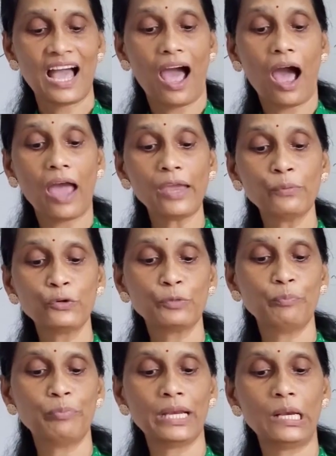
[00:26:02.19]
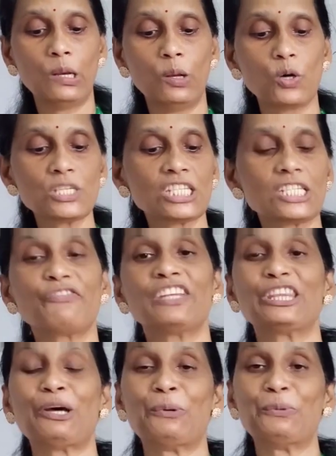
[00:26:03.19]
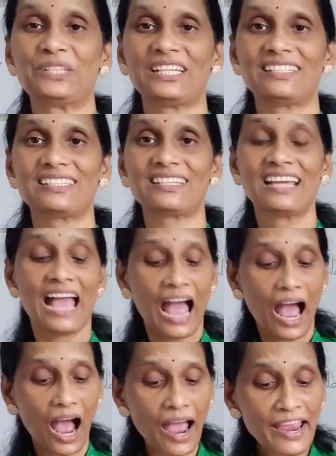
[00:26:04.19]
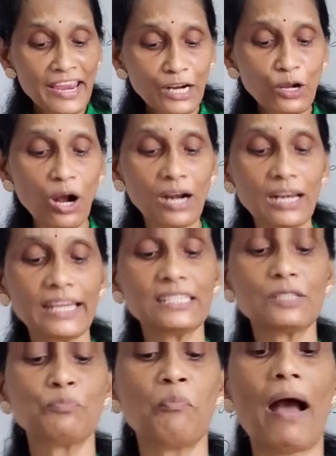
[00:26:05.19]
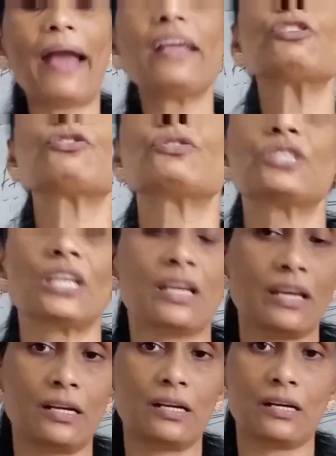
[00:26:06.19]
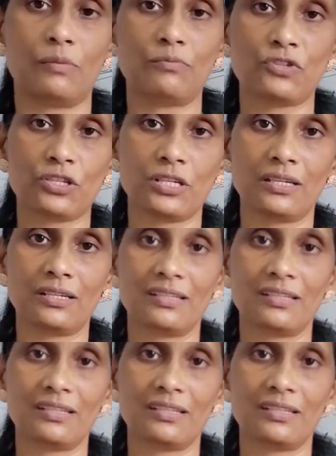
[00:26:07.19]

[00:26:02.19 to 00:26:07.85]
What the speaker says: I would be lost without it. I call it my chicken drumstick.